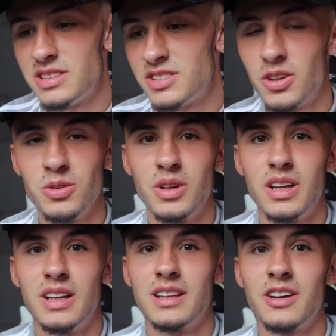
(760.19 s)
So
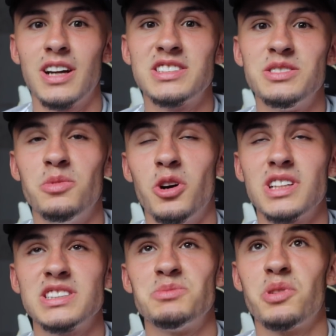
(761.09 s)
I was
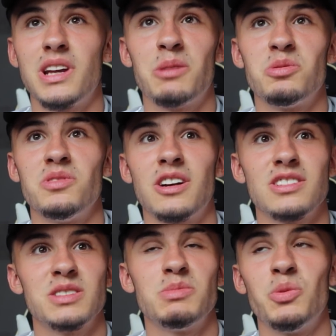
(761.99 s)
actually pretty happy with that,
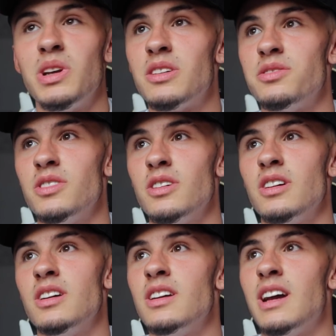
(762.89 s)
because that was my weaker
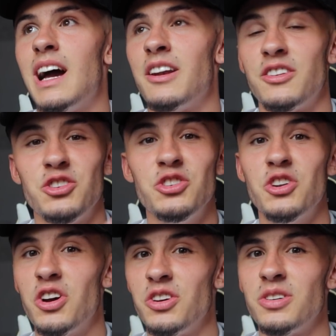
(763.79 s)
foot. And
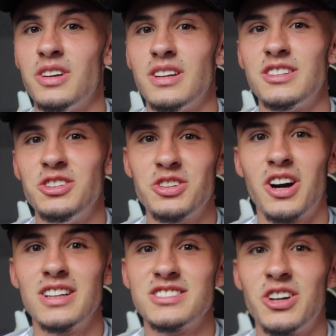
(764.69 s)
you
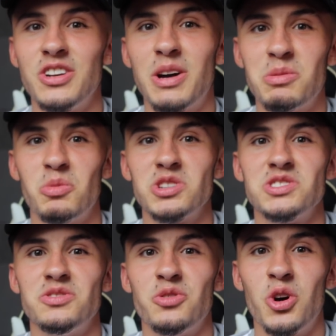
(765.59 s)
guys know that I've been
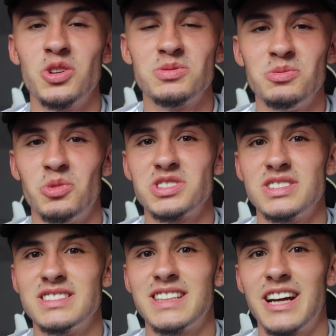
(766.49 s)
watching the vlogs, been
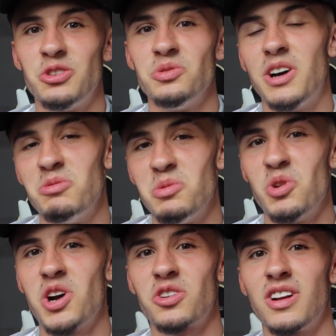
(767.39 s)
watching the channel, that I've been
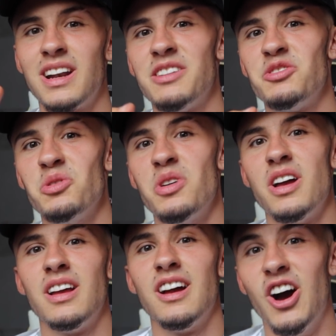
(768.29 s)
working on my left foot
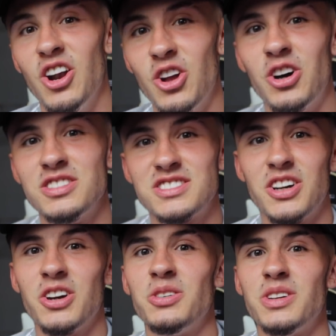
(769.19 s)
a lot,
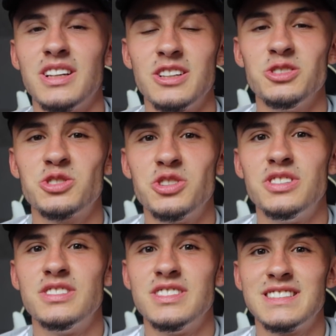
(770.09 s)
so it was
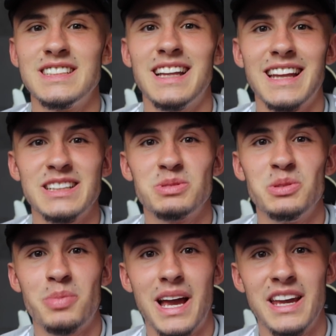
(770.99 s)
good to see that that's
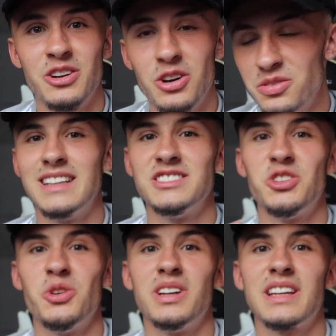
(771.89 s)
been paying off, and to
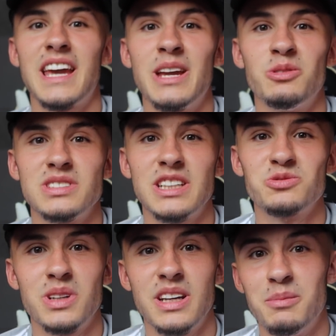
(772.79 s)
do it in a game, because
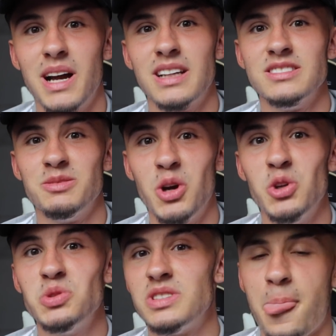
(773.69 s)
that's when it matters the
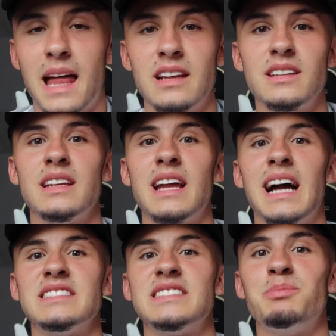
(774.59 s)
most. And I did
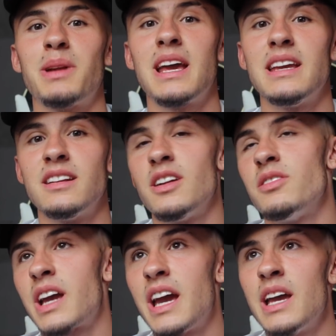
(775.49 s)
actually play in
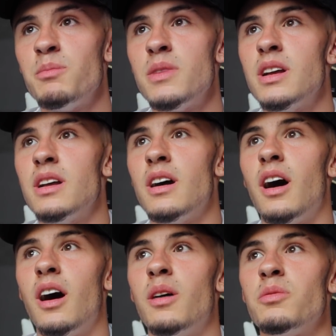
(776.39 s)
another game
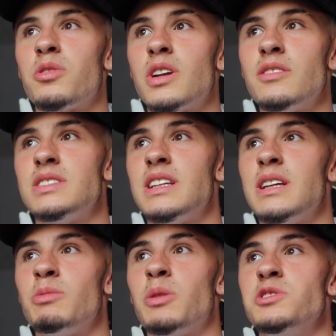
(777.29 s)
for another
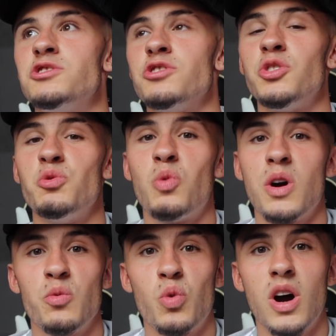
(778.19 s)
team where we drew
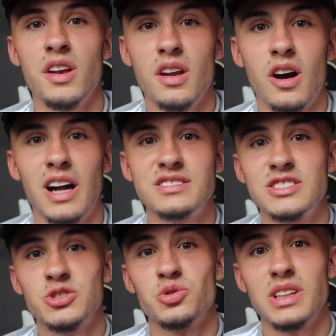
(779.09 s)
1-1. I actually
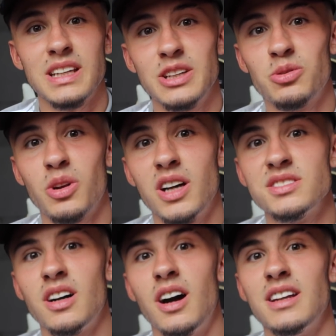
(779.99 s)
scored the
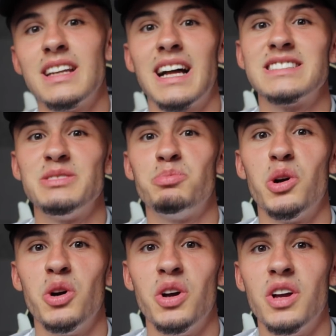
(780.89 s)
equaliser. I did actually
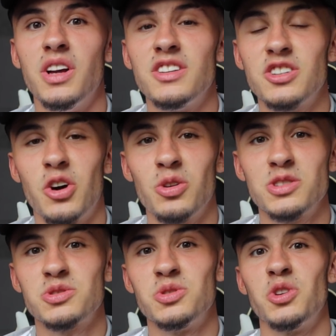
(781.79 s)
put the goal I
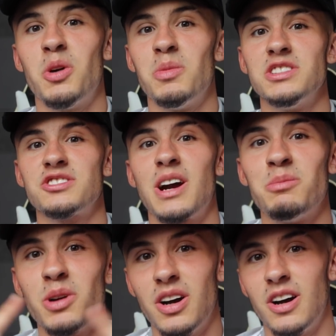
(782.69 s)
scored on my
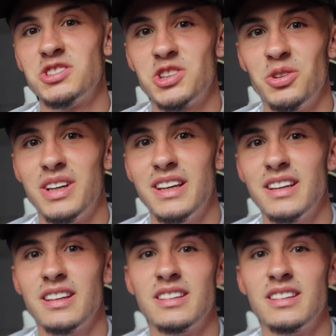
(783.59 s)
Instagram, but I'll show it here.